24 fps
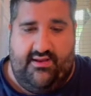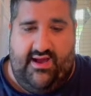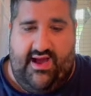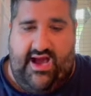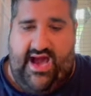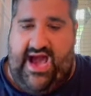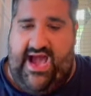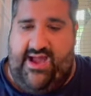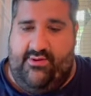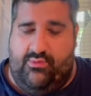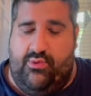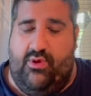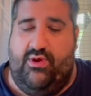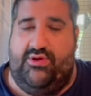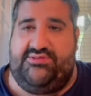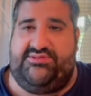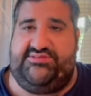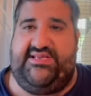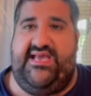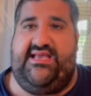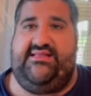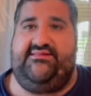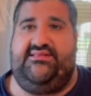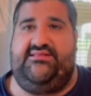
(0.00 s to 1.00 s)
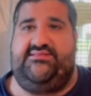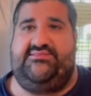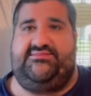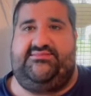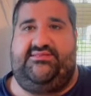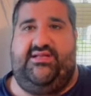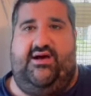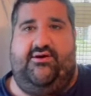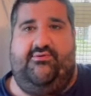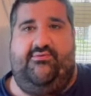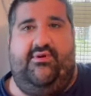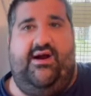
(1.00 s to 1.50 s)
I will say this
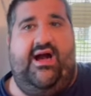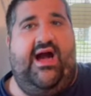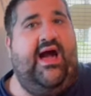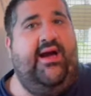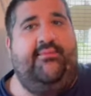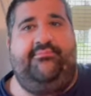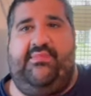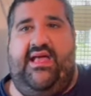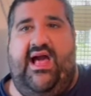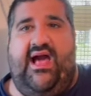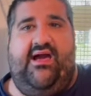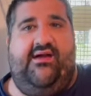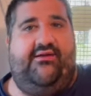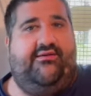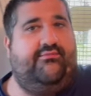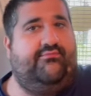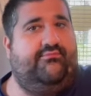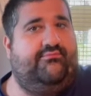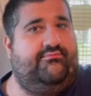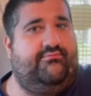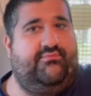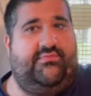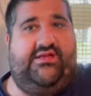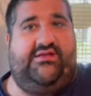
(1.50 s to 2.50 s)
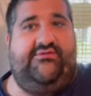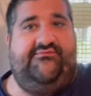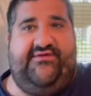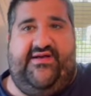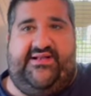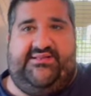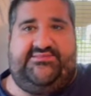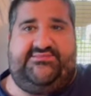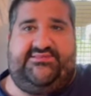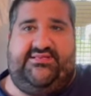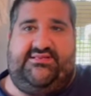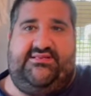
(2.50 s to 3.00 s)
though. I'm not
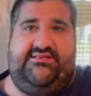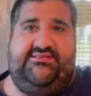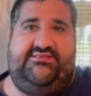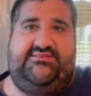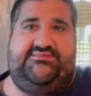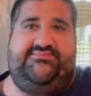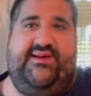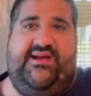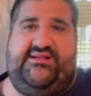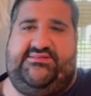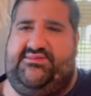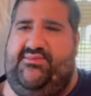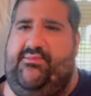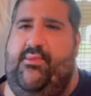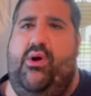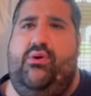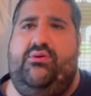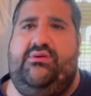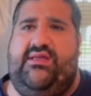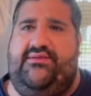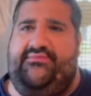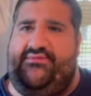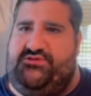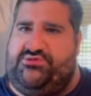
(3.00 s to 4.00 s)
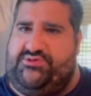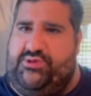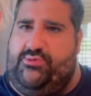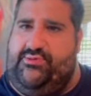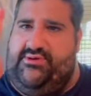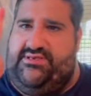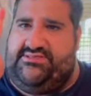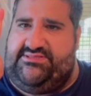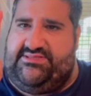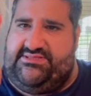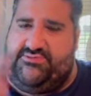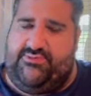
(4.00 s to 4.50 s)
invested in this match. I'm going to give you two
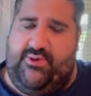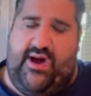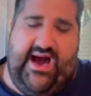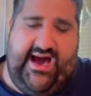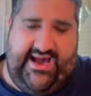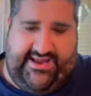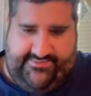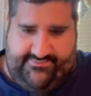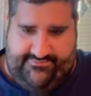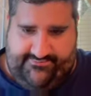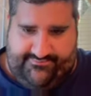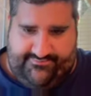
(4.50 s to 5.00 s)
reasons why.